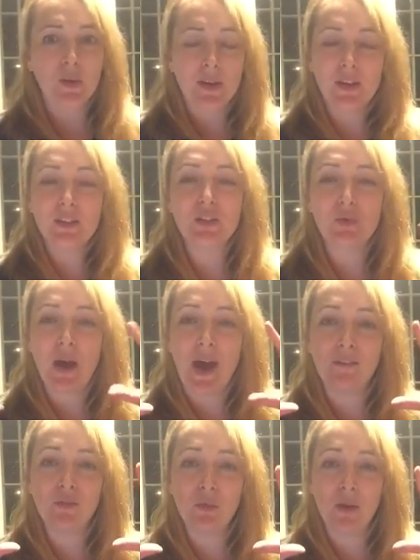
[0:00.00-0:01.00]
because you
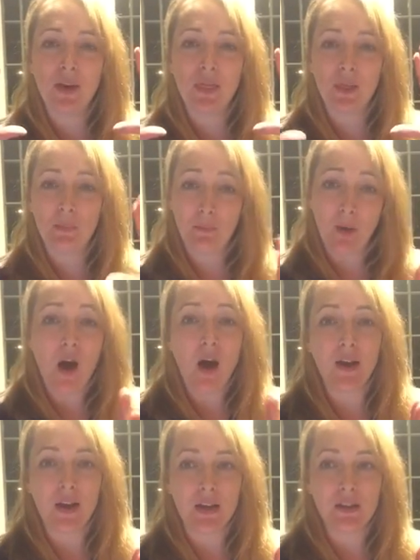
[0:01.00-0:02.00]
have to write the
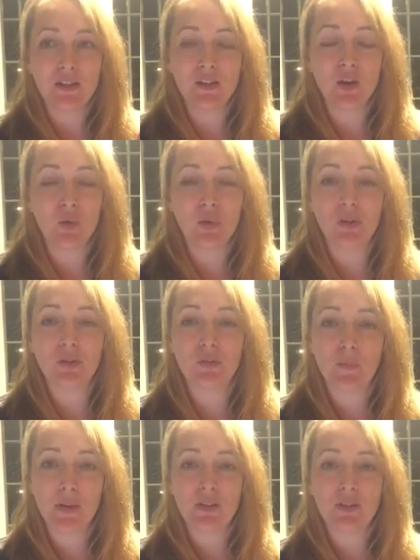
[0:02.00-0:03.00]
body to know what your
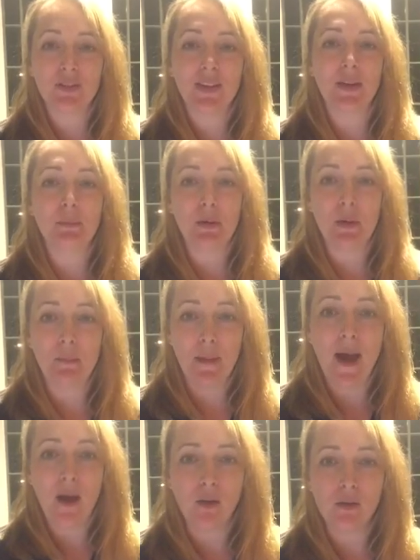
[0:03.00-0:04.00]
speech is going to be
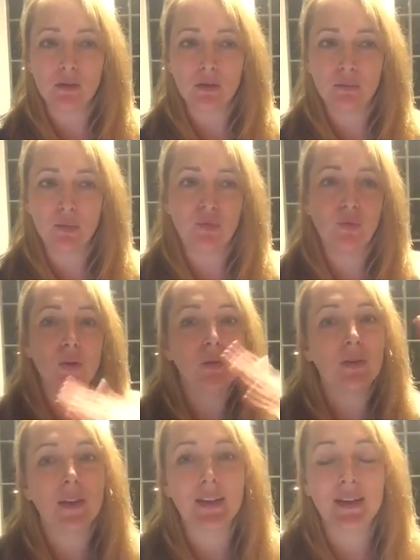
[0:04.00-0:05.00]
about before
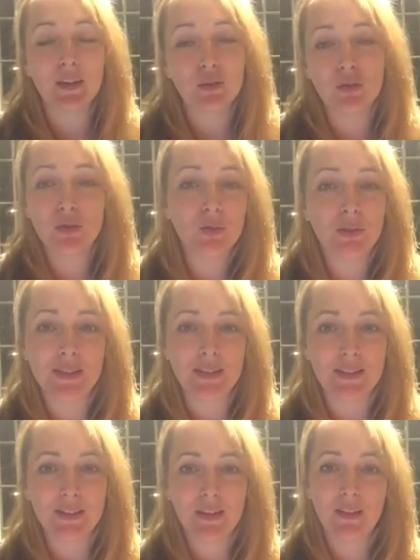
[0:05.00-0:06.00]
you can introduce
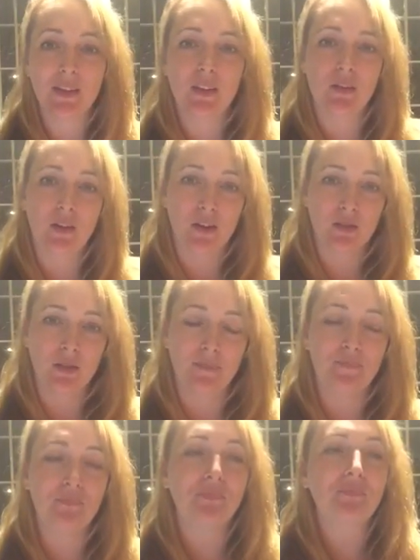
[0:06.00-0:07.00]
it in the introduction.